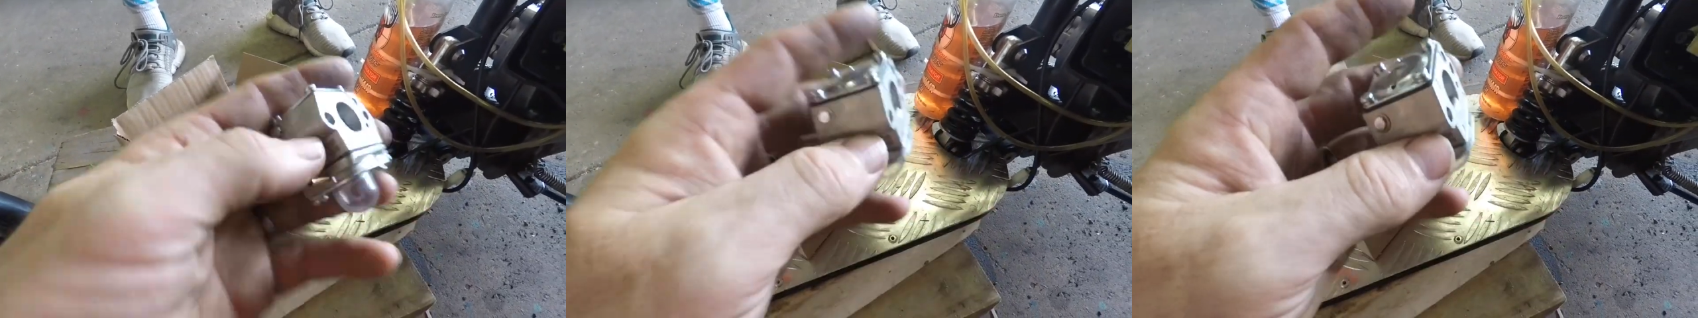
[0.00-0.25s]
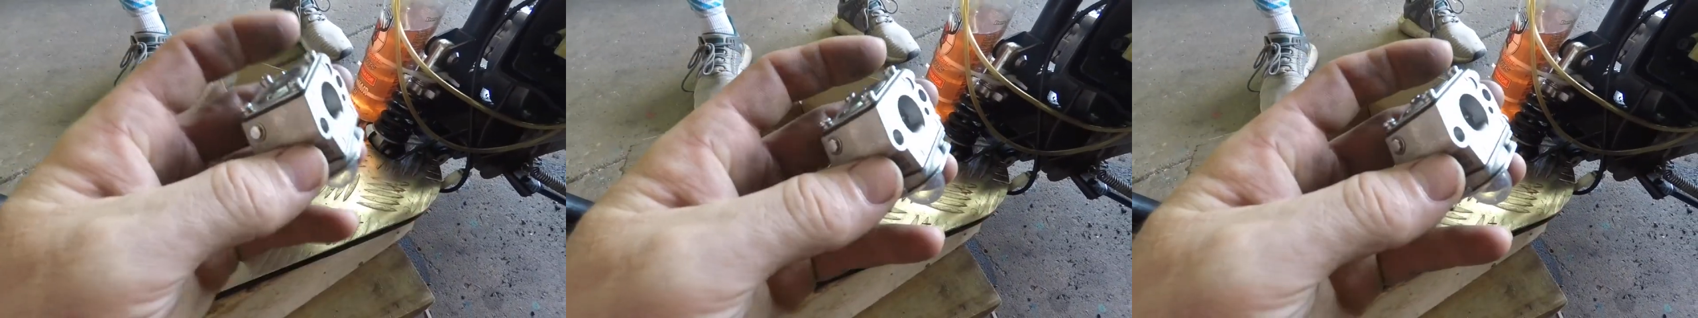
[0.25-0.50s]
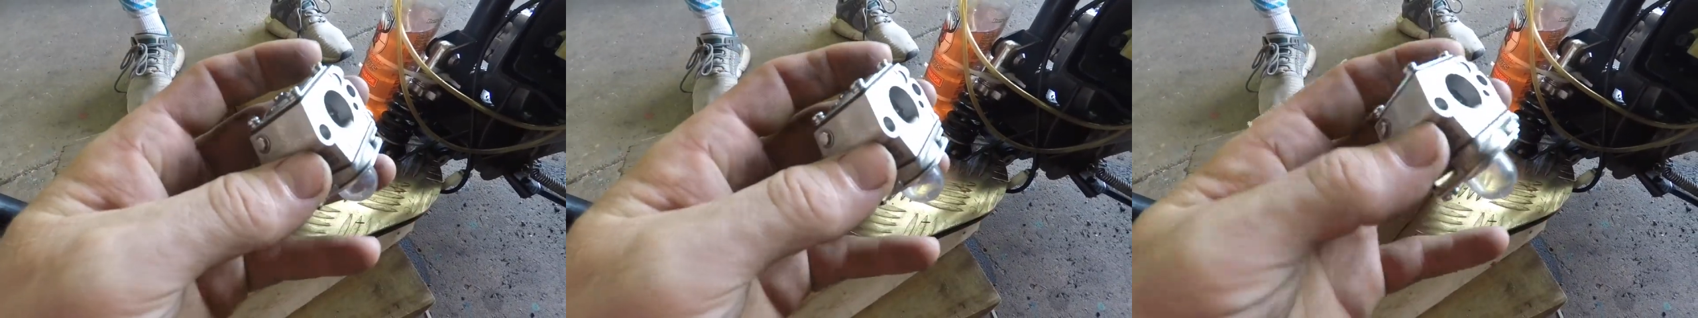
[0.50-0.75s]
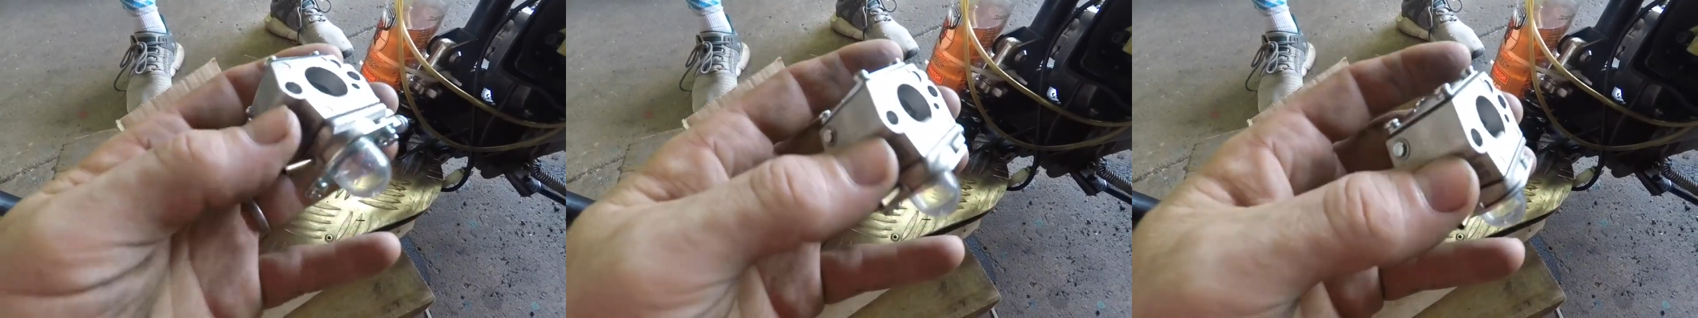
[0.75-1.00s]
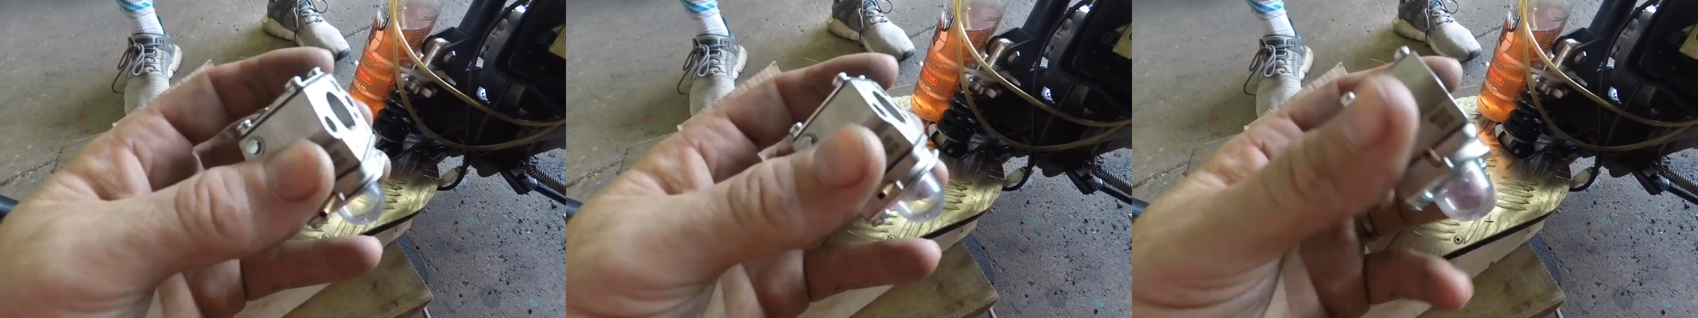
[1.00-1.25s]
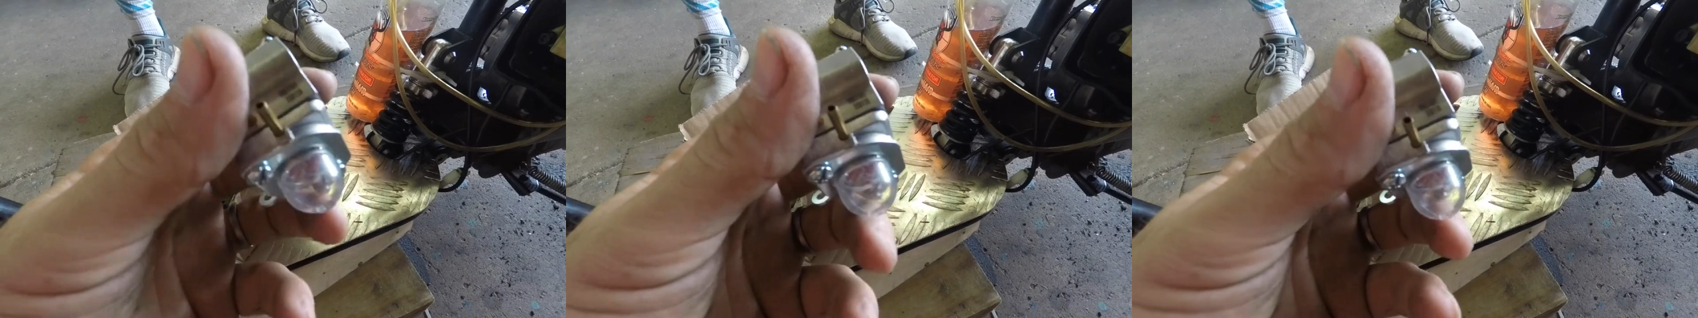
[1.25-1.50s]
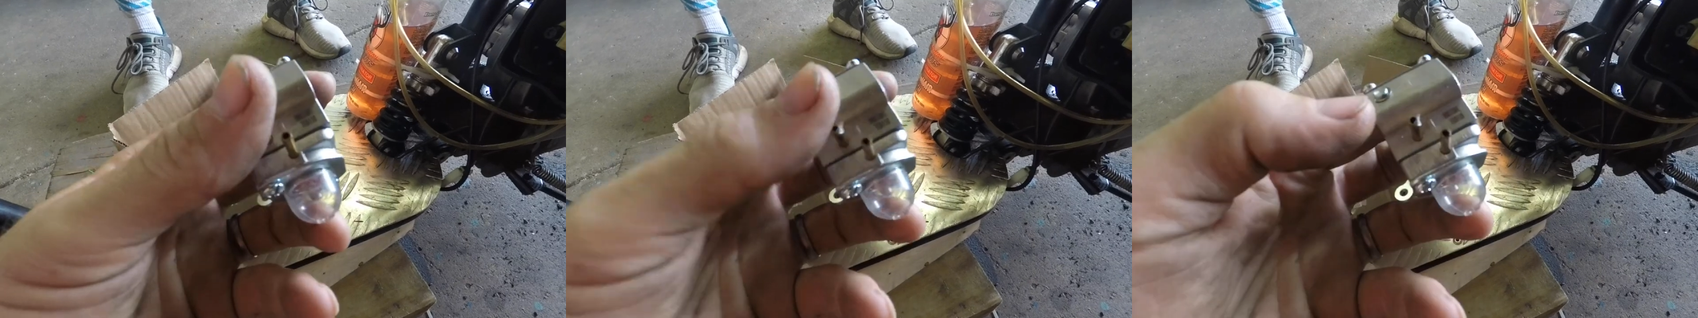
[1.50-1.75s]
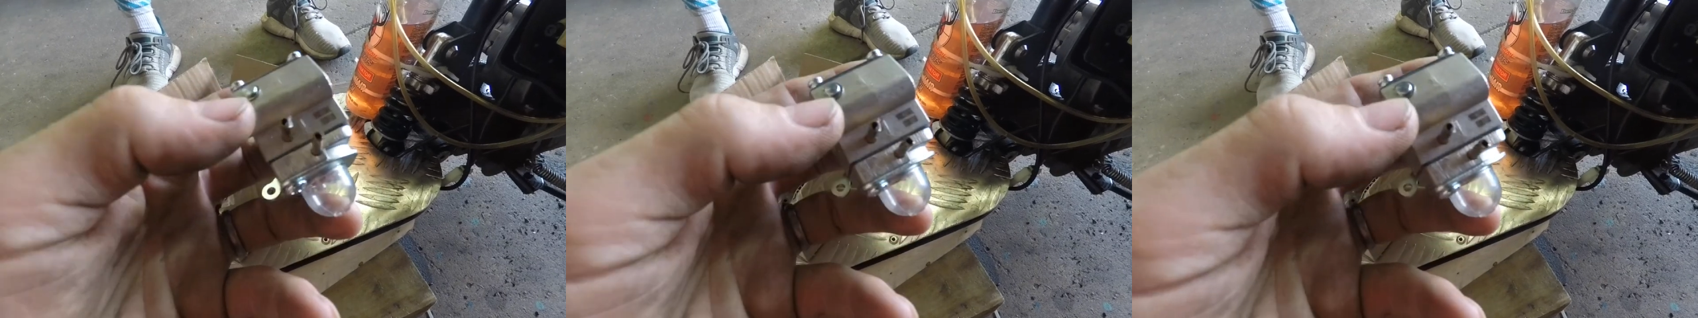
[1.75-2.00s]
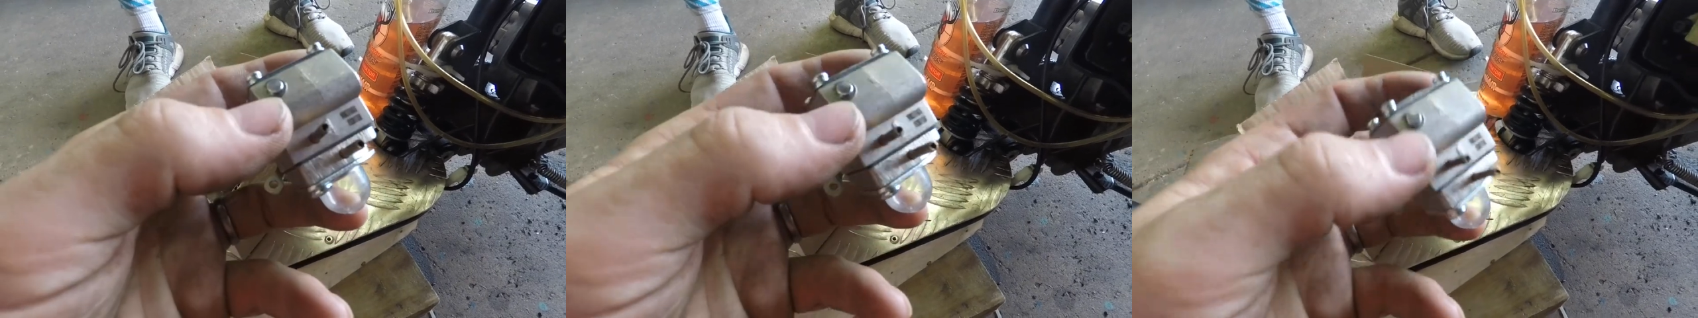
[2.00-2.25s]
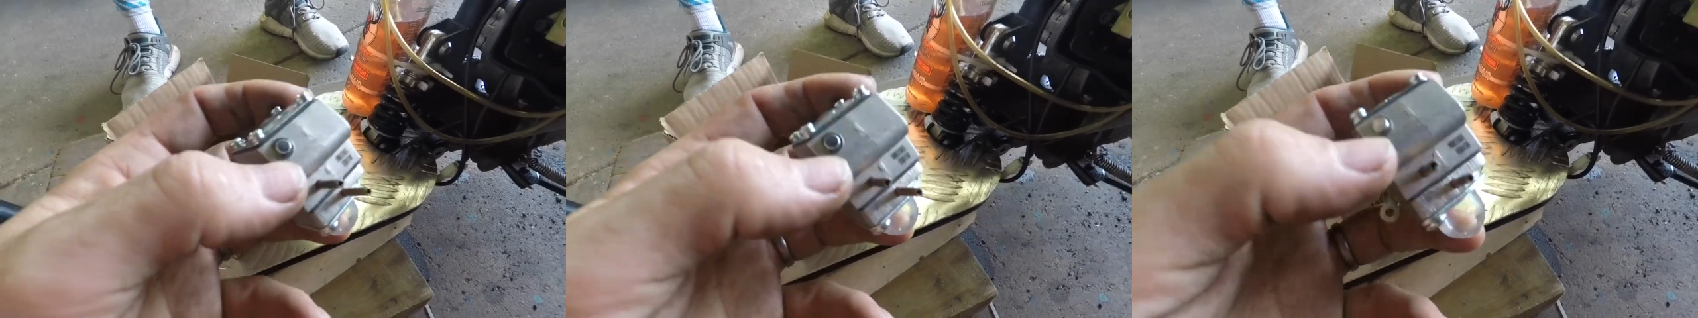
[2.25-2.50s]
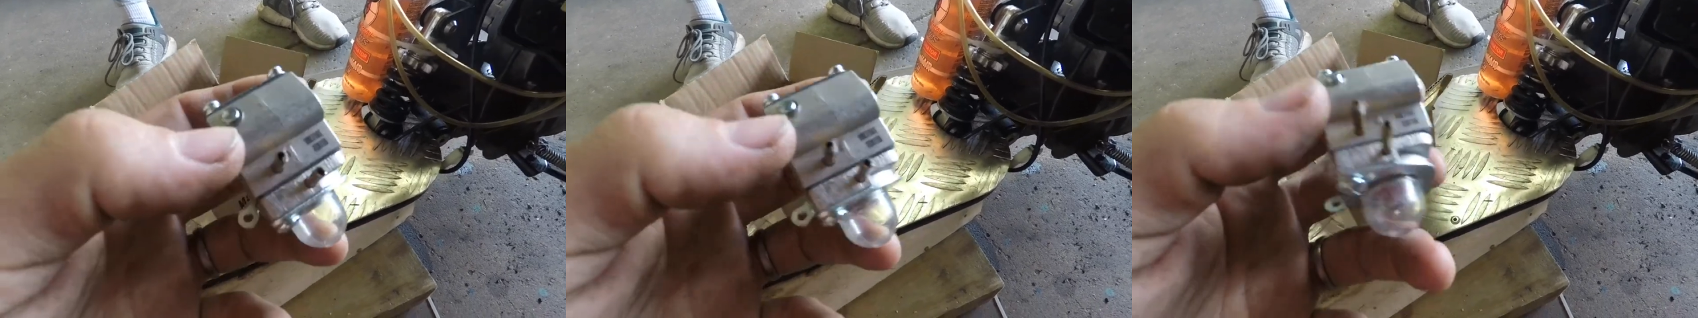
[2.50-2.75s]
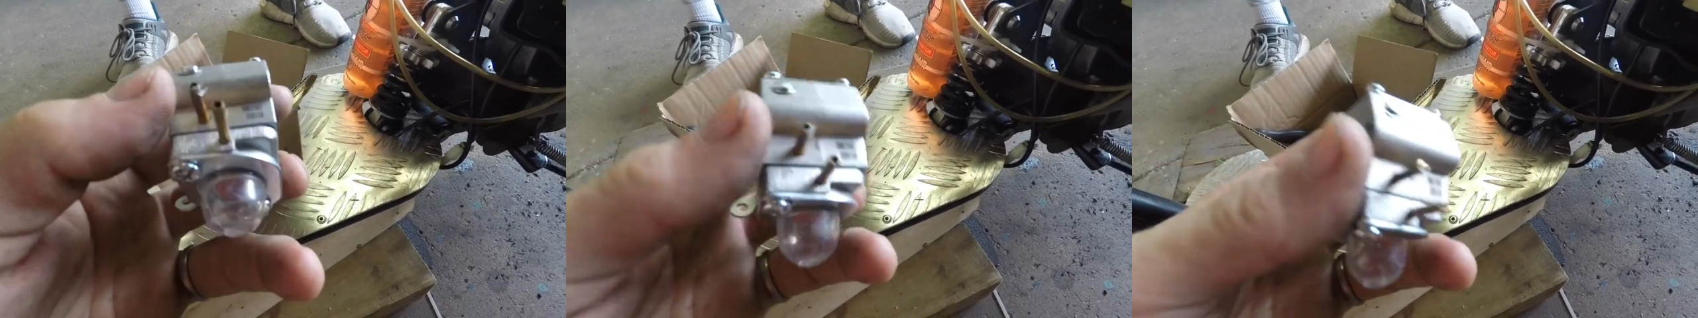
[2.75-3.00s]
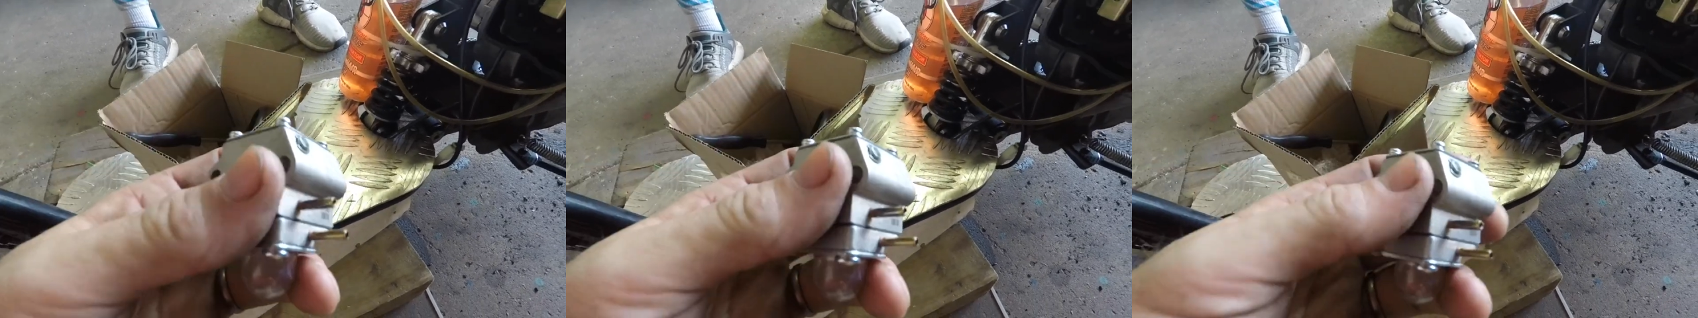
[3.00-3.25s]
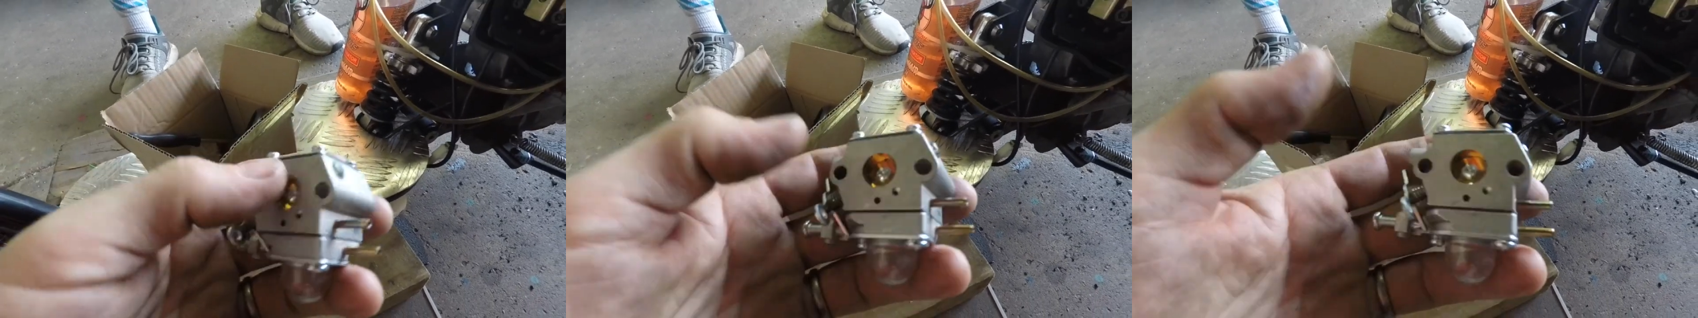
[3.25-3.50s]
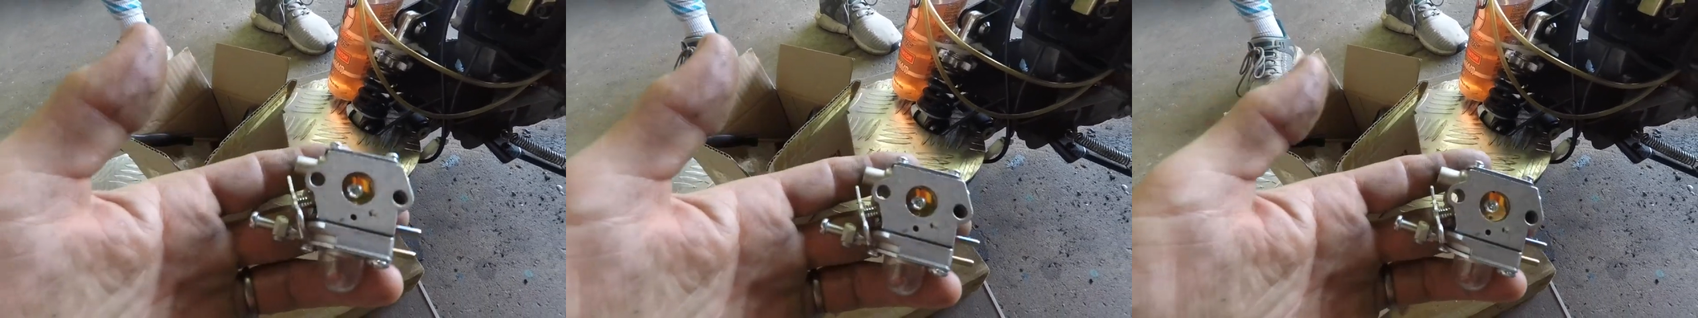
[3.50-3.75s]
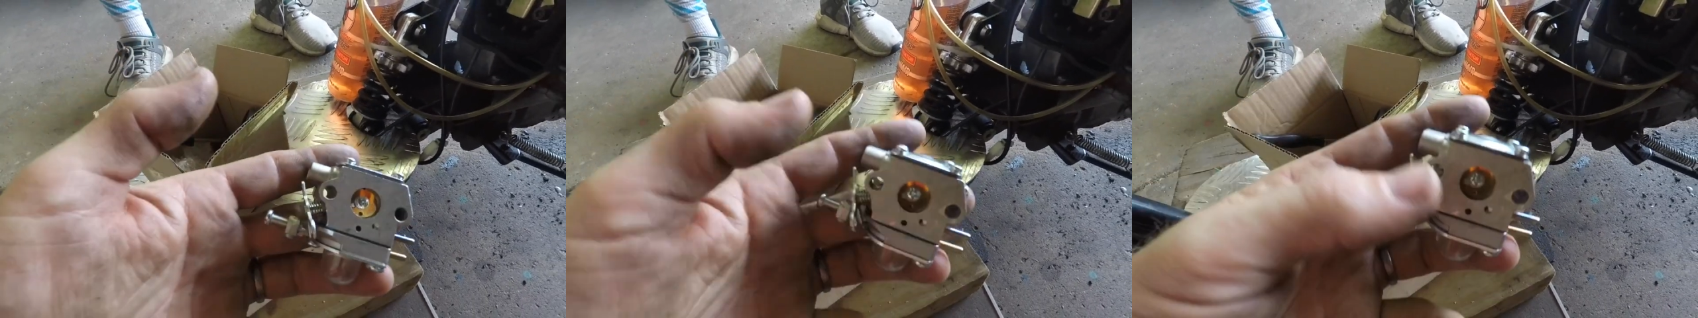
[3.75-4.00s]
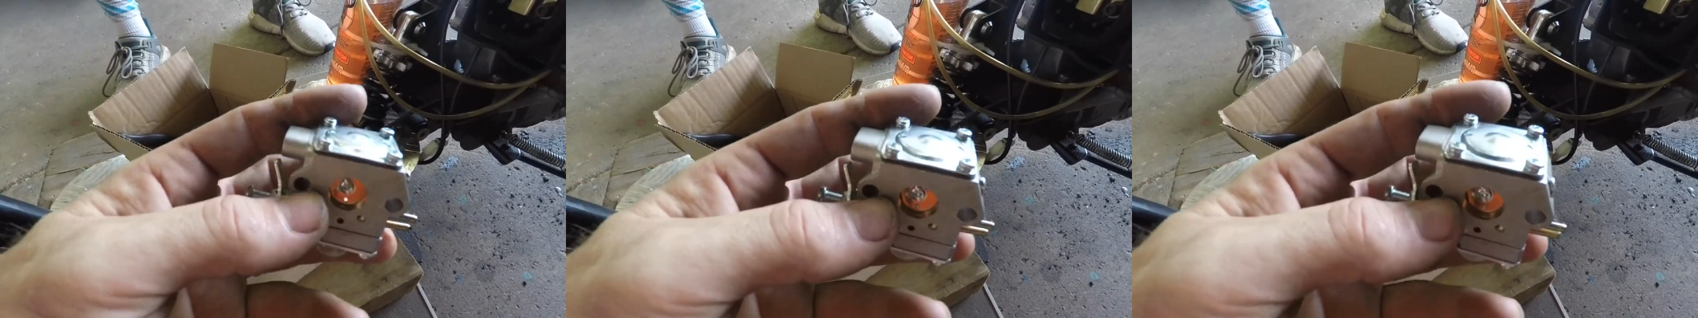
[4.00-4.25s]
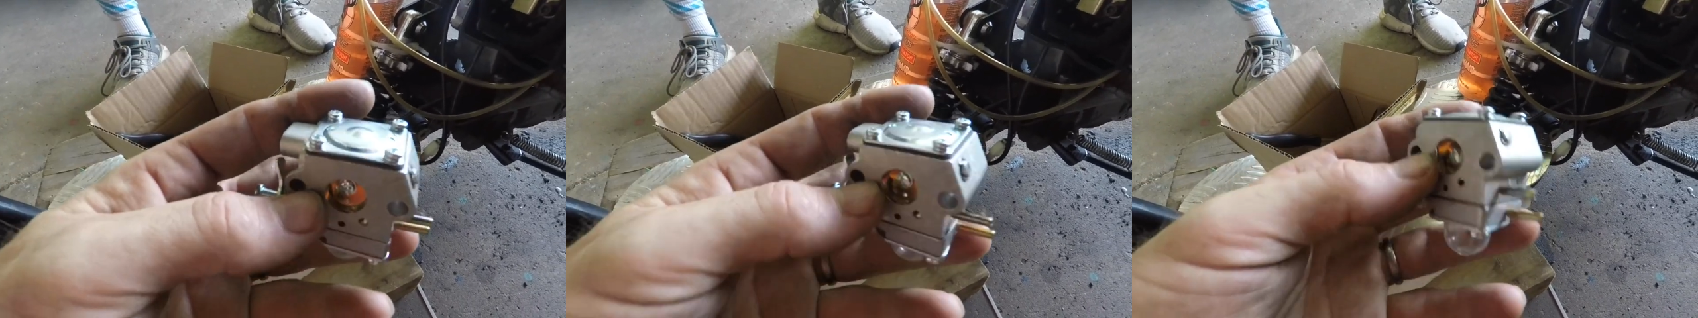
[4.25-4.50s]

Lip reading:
No face is visible, so there are no lips to read.